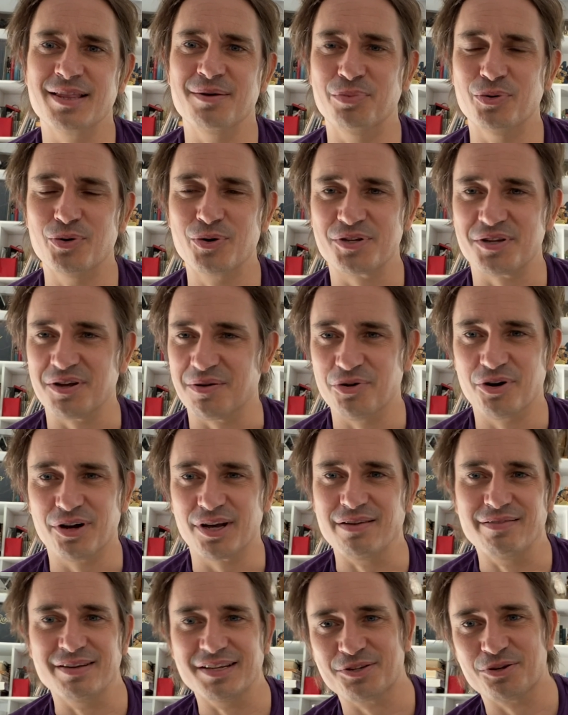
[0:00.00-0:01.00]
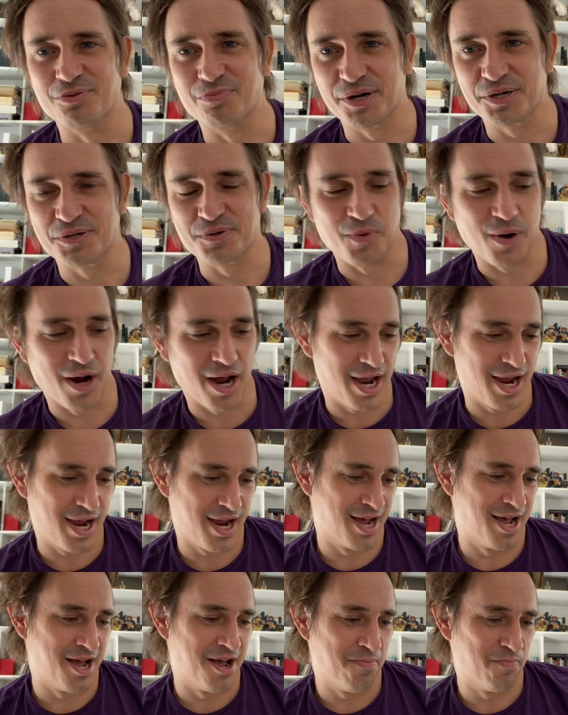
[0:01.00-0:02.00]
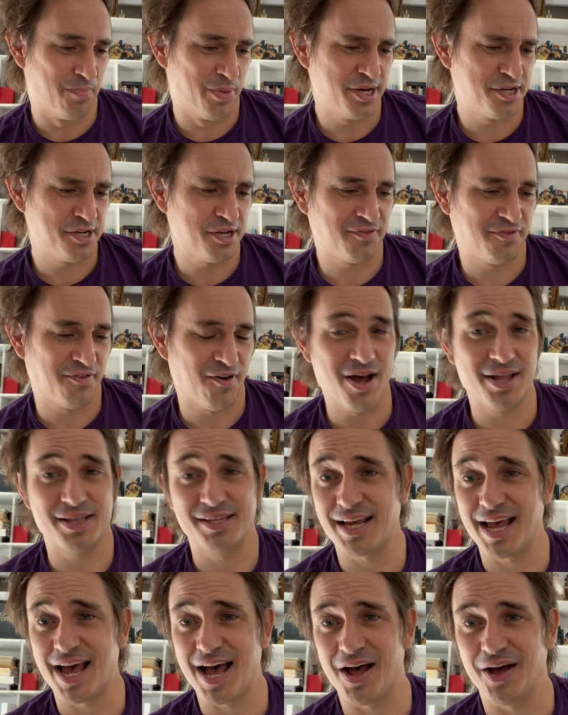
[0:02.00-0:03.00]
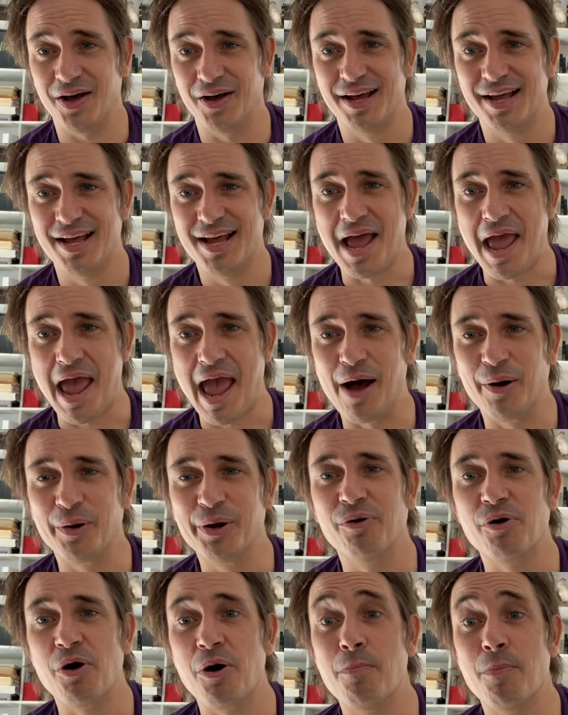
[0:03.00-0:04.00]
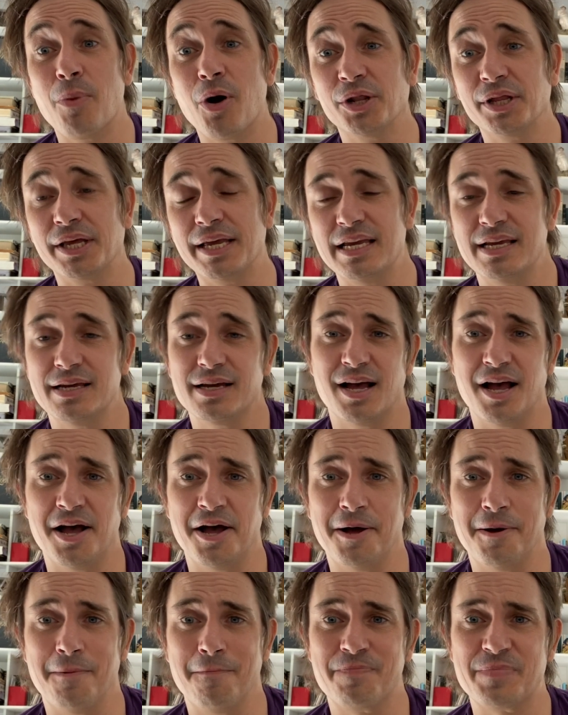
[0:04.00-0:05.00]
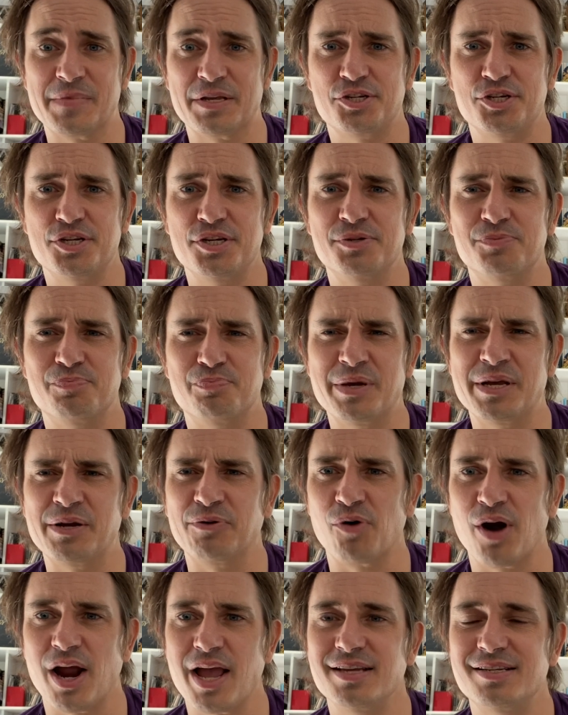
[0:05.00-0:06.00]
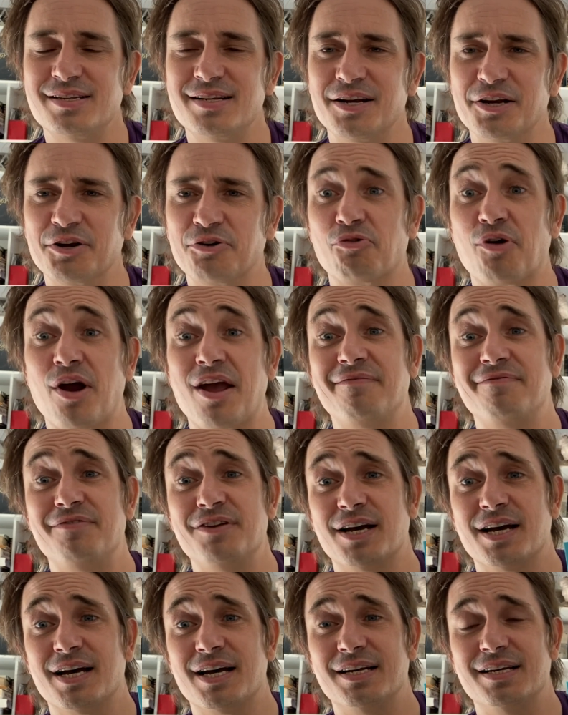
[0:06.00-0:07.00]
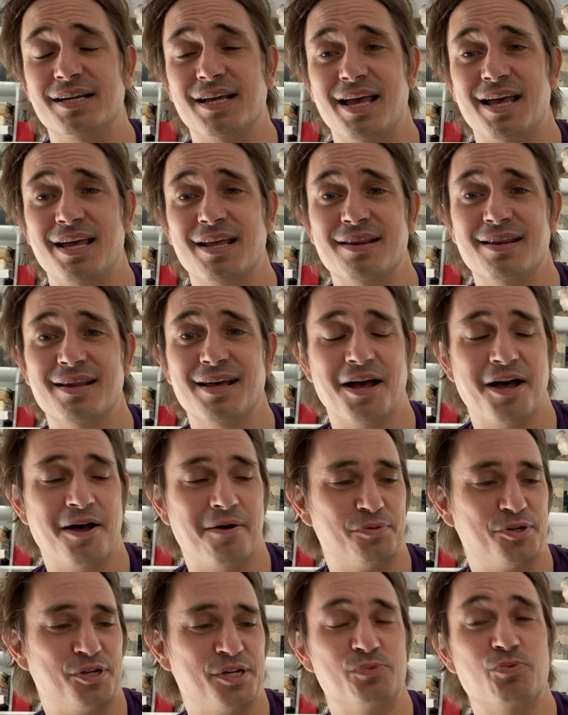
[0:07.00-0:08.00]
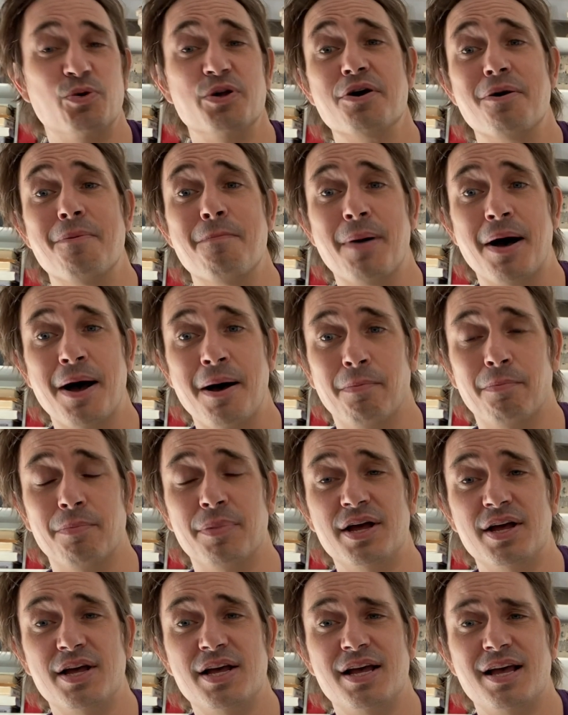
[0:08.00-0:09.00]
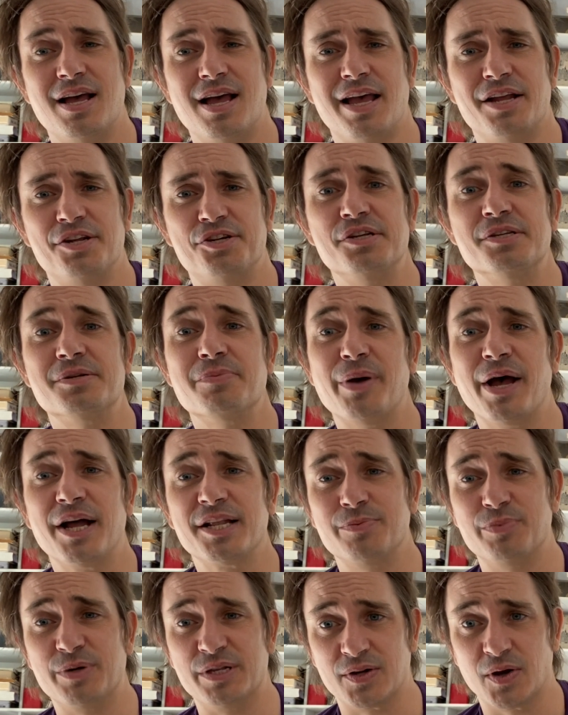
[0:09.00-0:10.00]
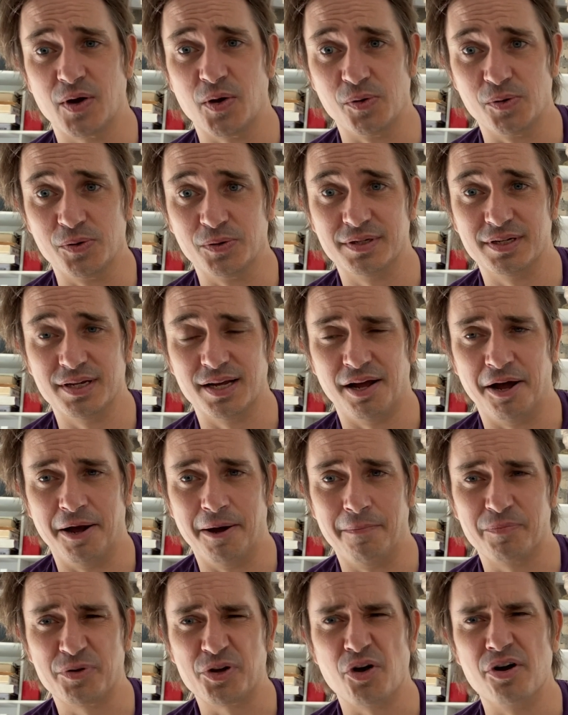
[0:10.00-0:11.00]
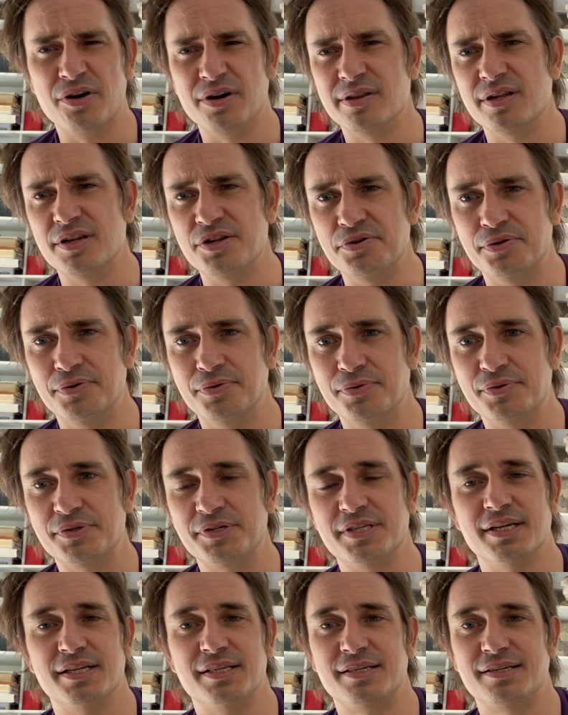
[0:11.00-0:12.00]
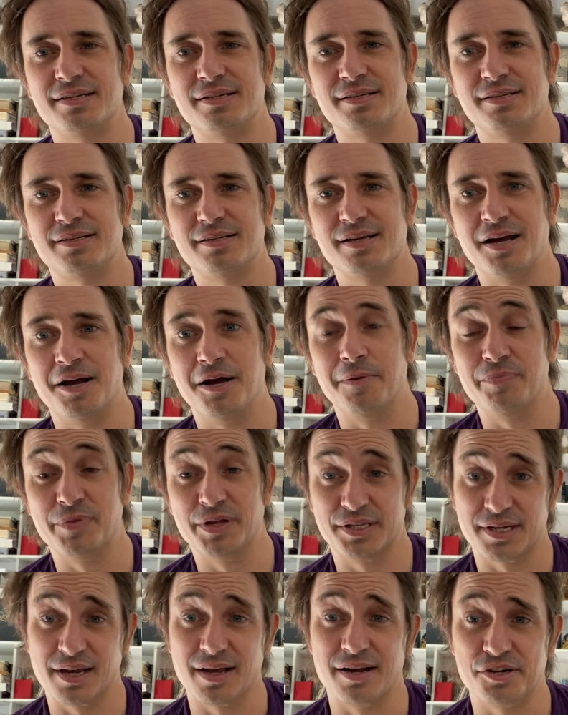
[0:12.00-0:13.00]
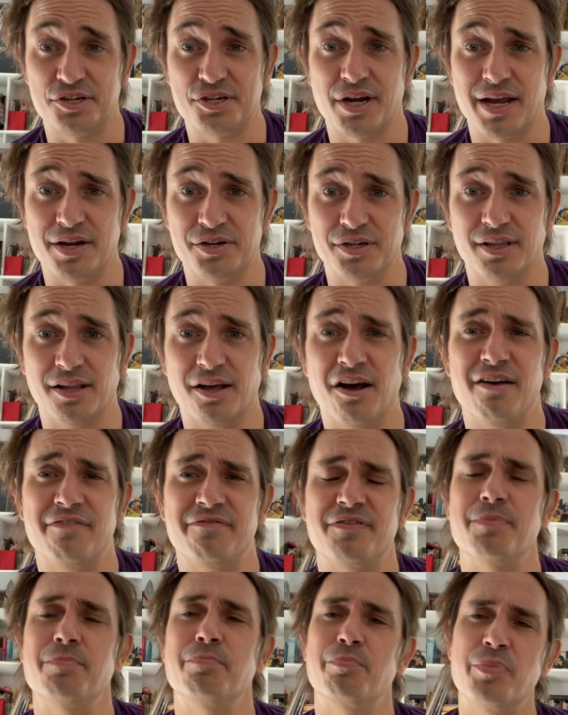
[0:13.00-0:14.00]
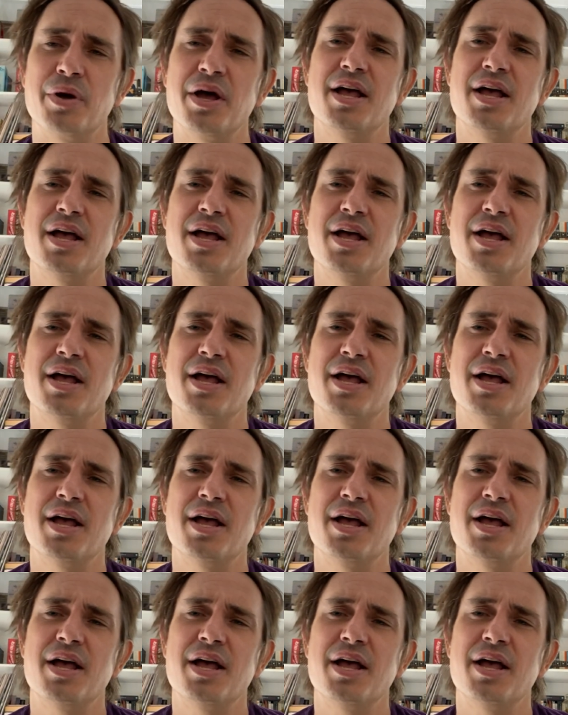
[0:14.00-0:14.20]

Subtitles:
the book, so I'm not giving too much away, but it just finds our hero Molly. She's being raised in a graveyard, and she's with her mum, and she's about to be told kind of the news that's going to change her life and